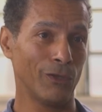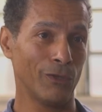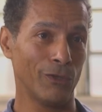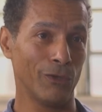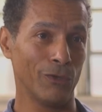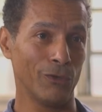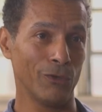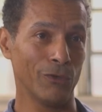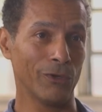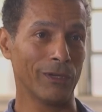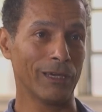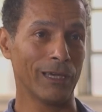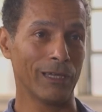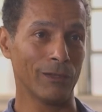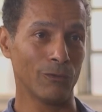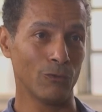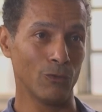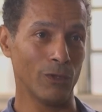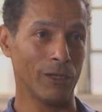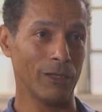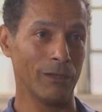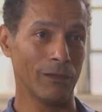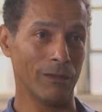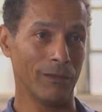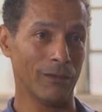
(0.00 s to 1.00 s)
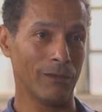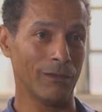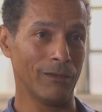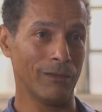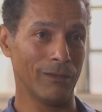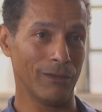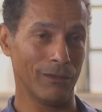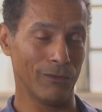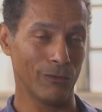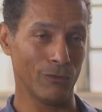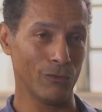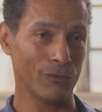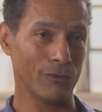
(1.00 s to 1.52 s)
you can really
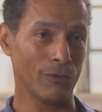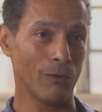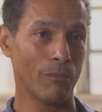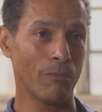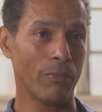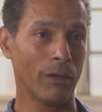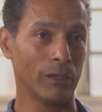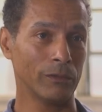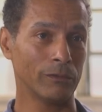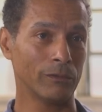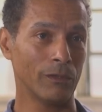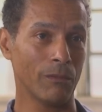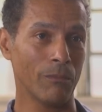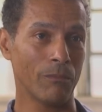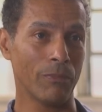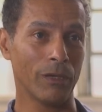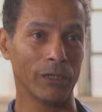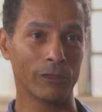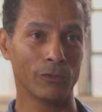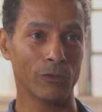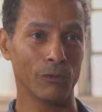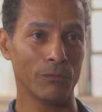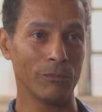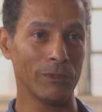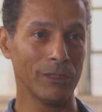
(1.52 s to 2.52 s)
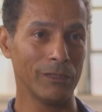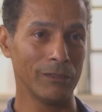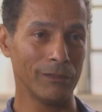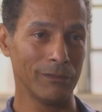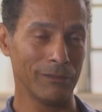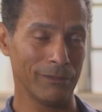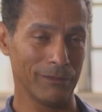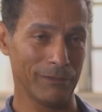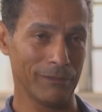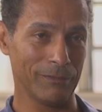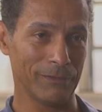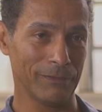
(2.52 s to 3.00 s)
do the pantomime.